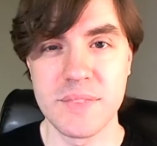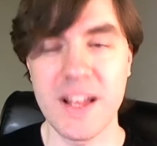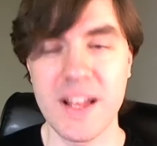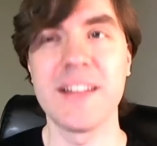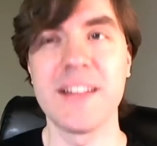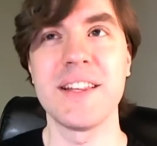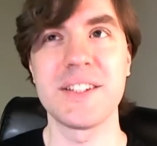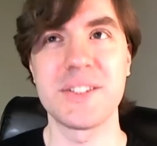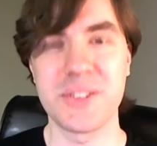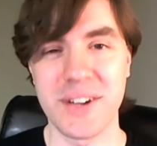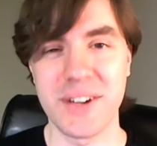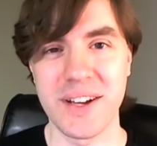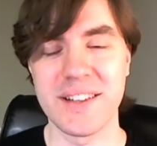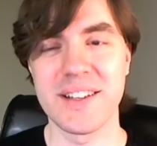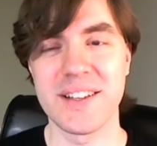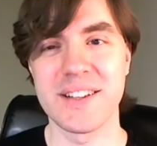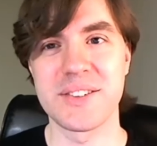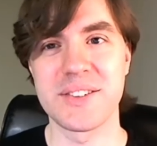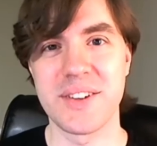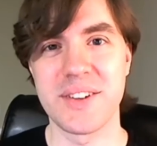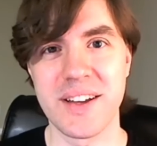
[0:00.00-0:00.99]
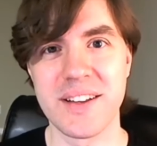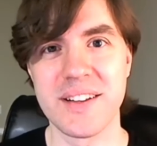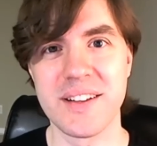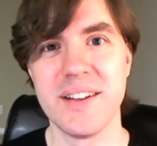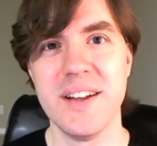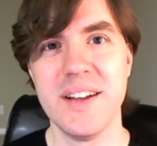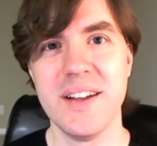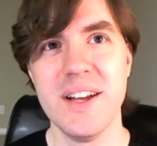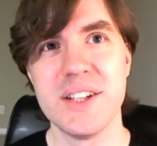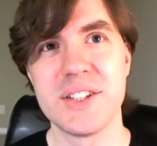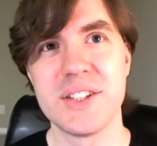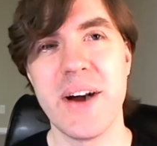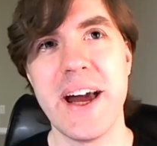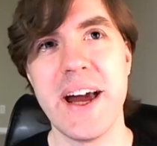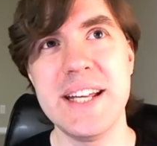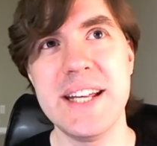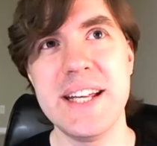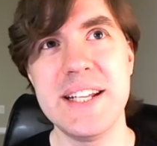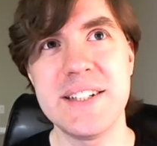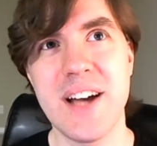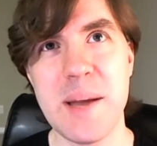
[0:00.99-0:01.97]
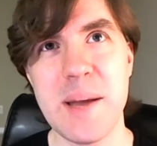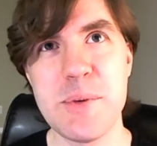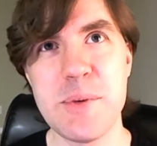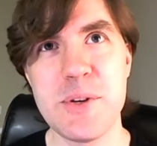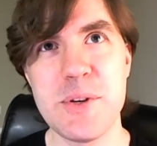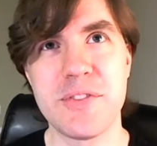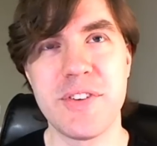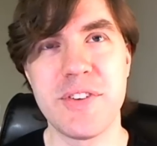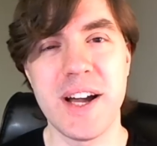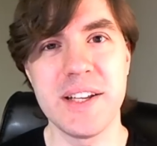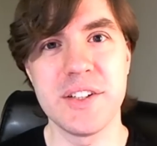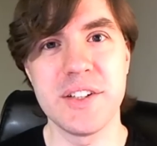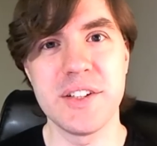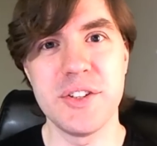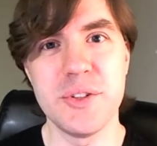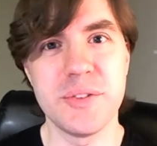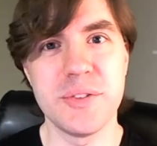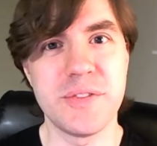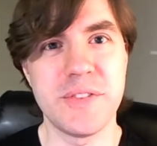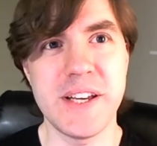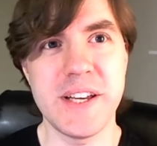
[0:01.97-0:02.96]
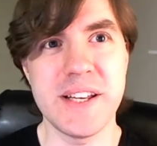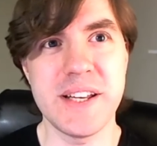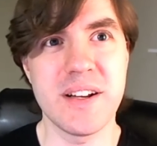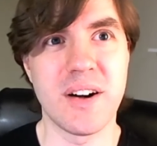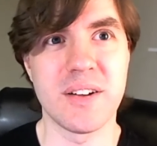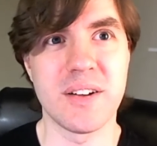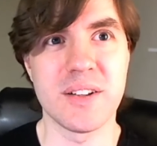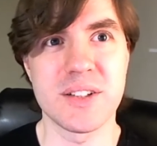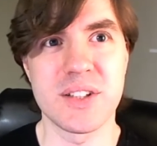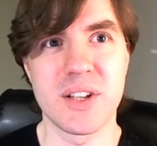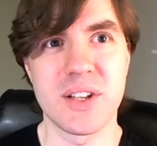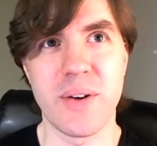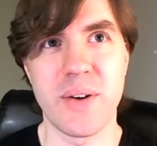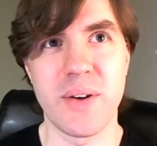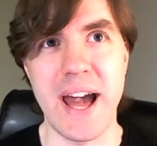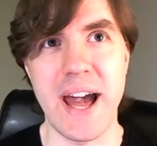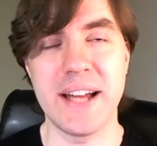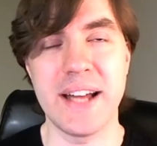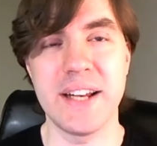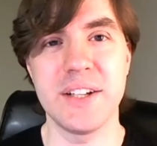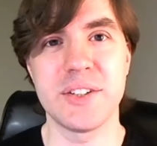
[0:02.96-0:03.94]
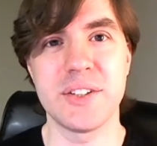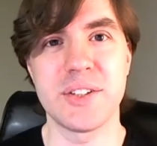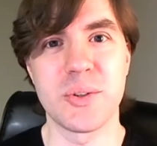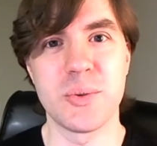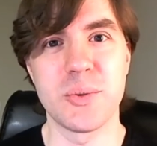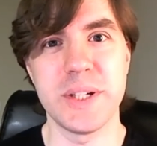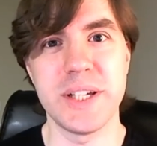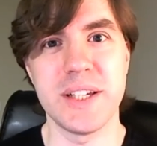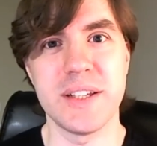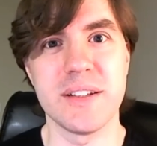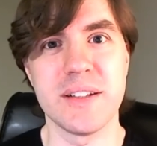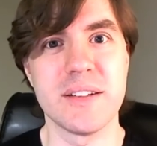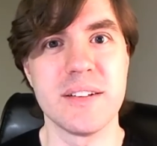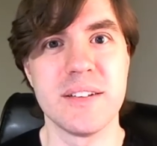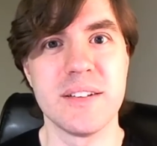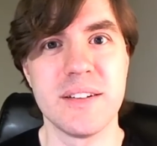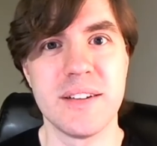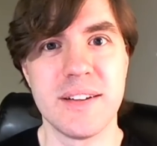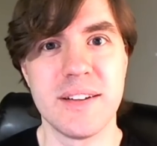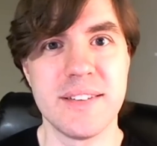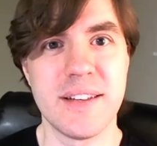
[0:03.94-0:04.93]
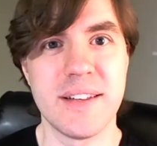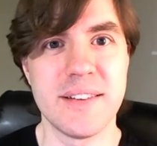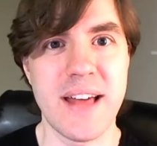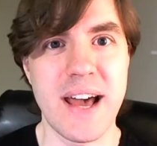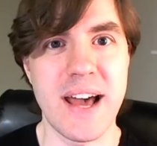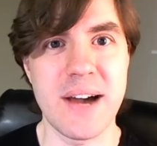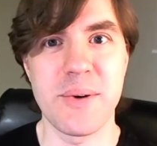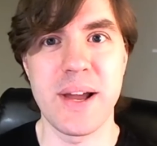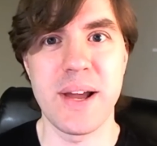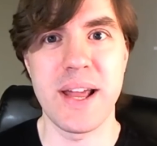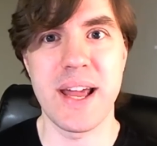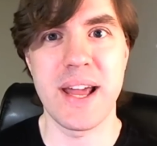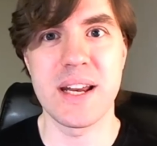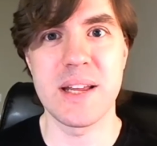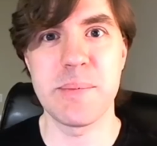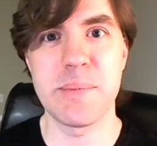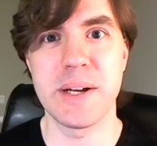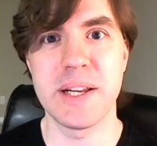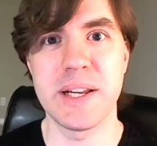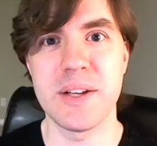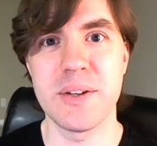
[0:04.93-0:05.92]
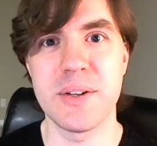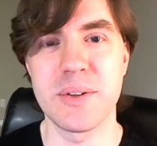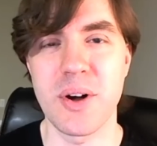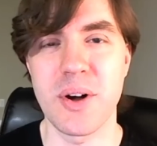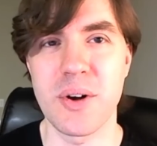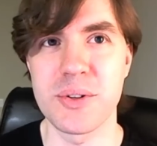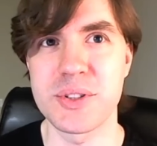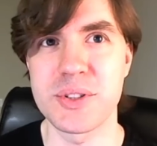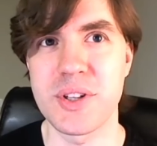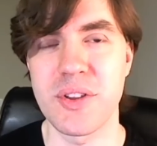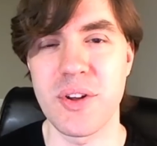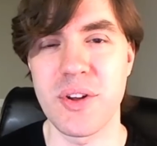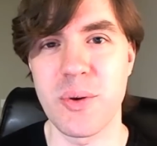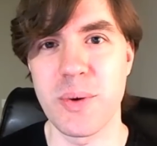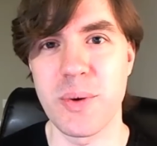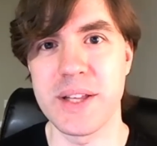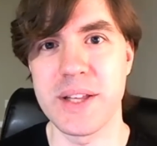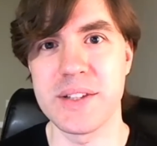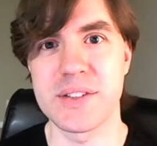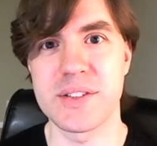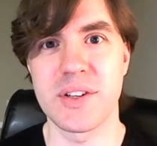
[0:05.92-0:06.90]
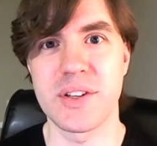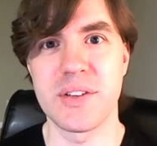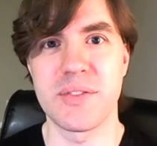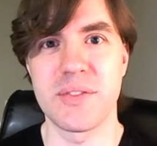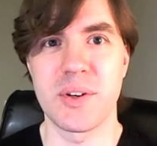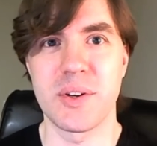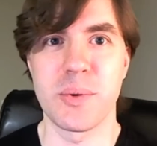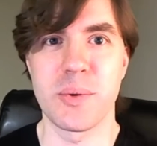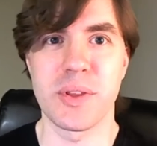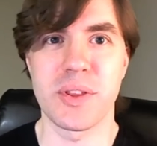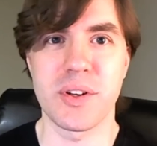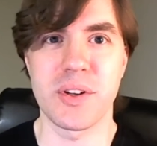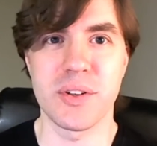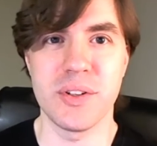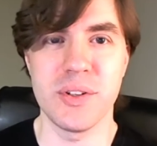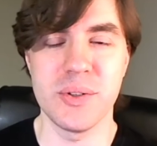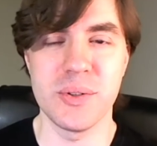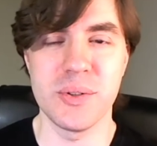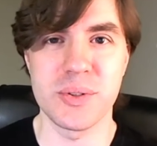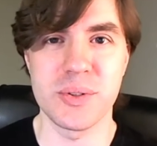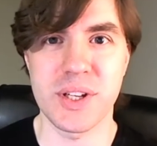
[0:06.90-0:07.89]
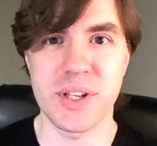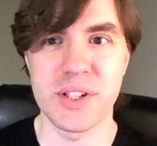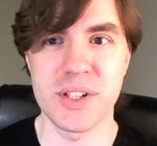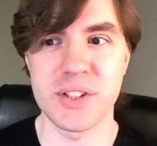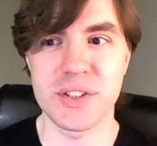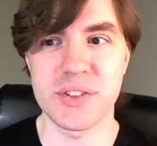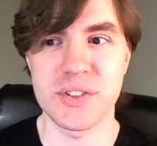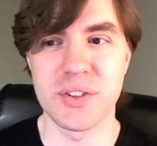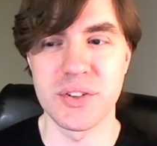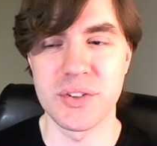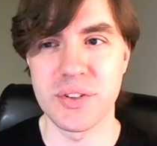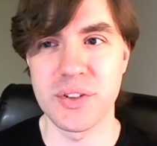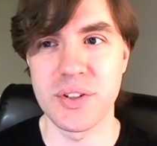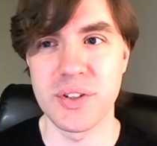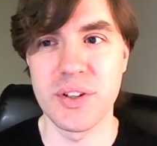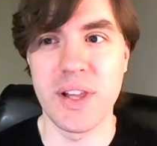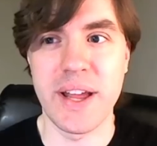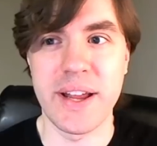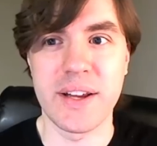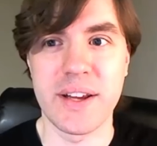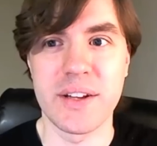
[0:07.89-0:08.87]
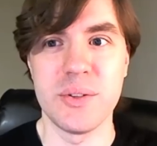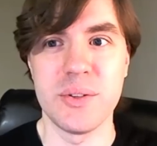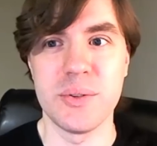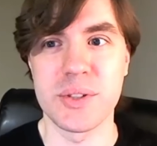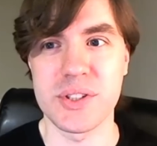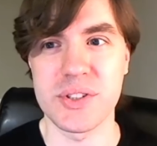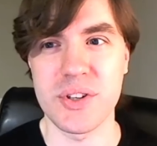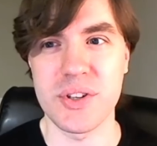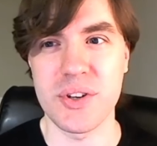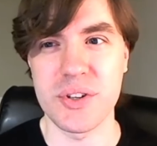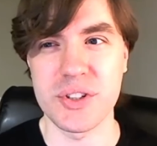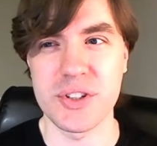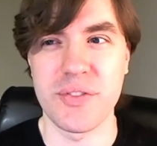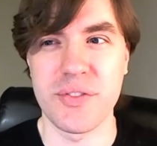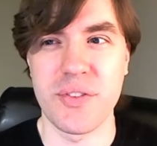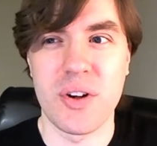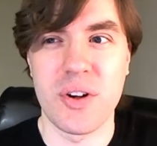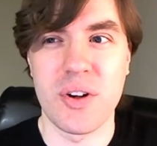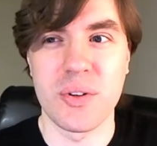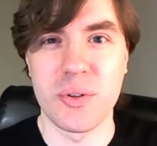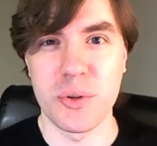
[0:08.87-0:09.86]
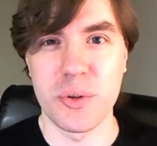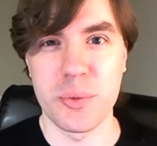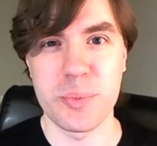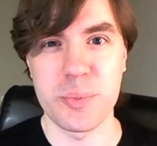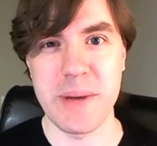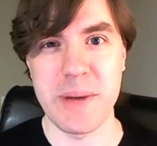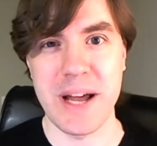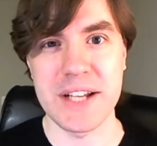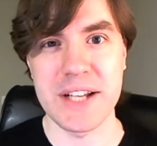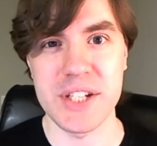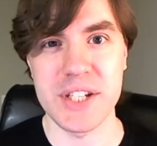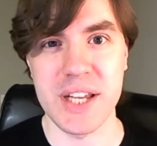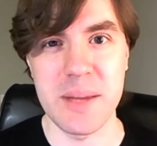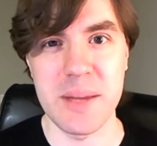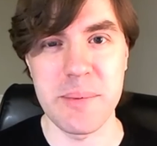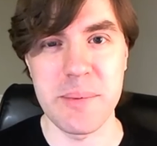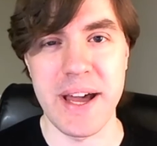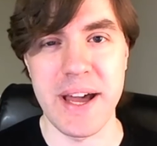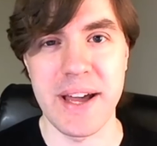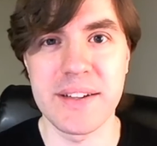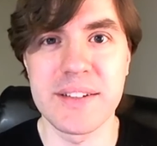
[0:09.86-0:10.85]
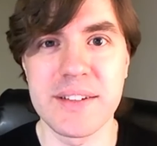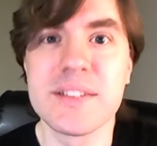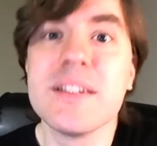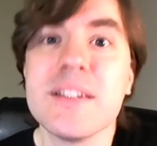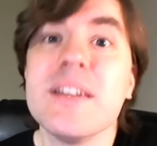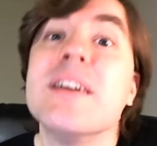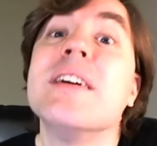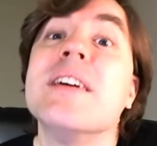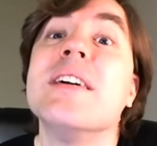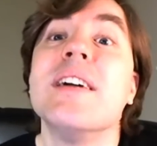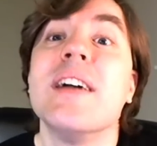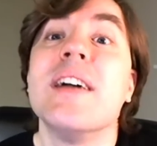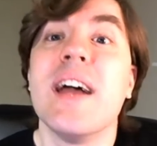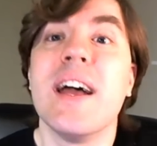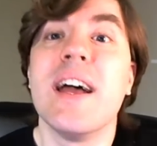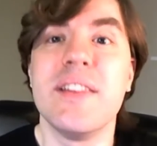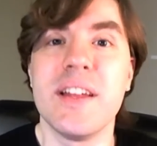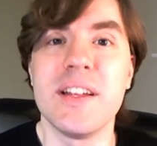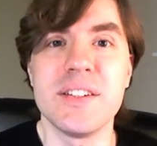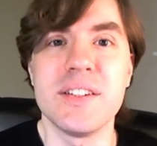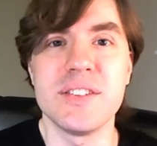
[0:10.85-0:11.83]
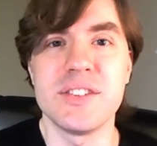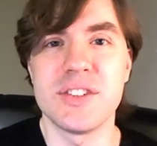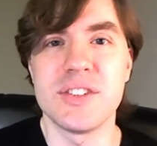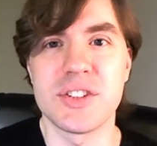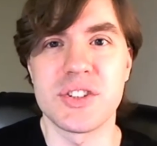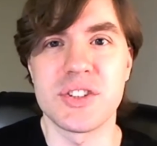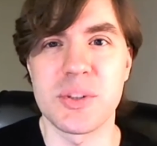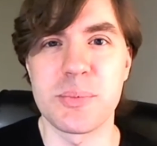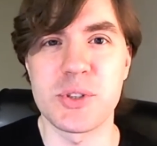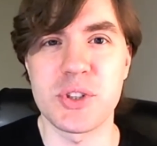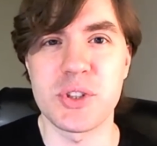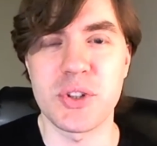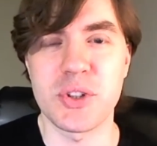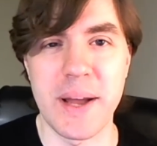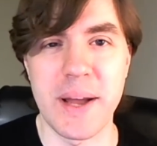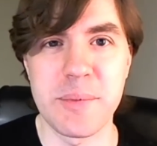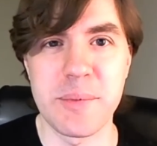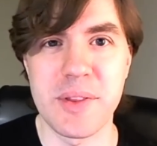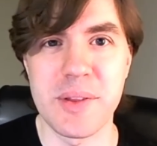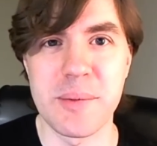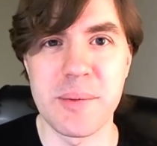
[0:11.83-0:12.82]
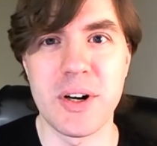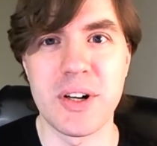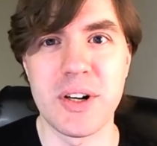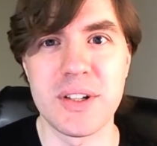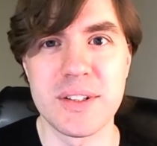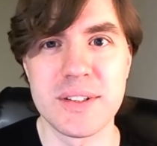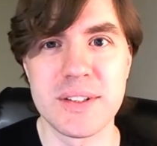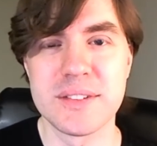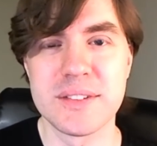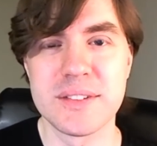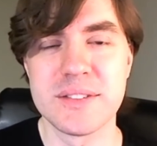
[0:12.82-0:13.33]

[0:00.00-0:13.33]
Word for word: Yeah, that's right. Uh, that's right. So anytime you find a new feed, also add it to Gwene. And then that yeah. way, anybody who goes to the Gwene server with Gnus can just like do a search for all groups matching Emacs, yeah, and then yeah. subscribe to them all.